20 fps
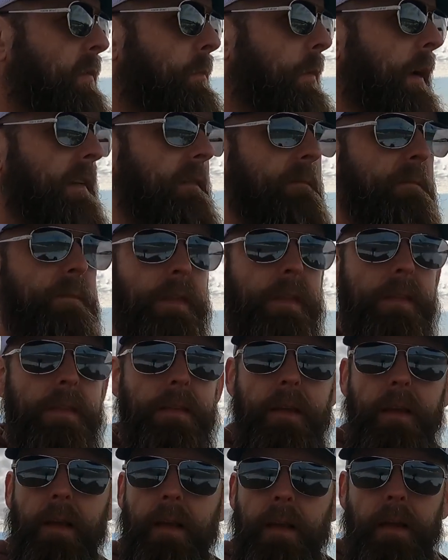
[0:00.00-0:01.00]
But
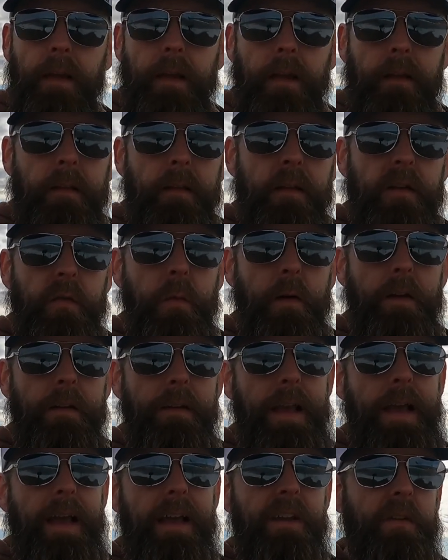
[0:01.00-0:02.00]
the swell
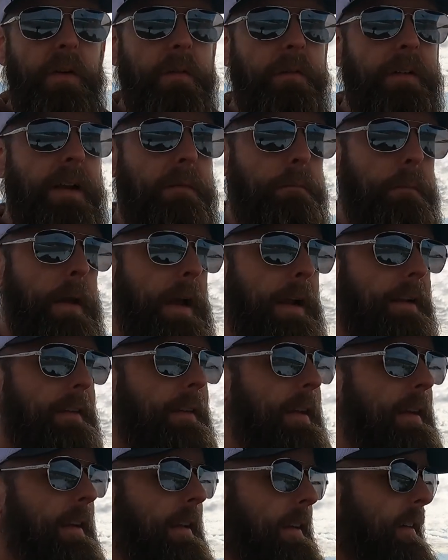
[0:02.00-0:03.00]
guys over at
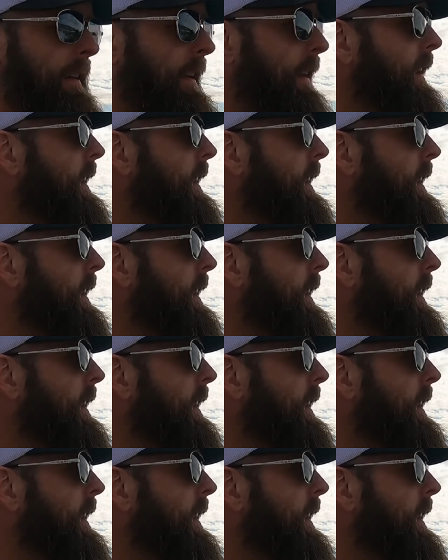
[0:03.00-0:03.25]
PackTenna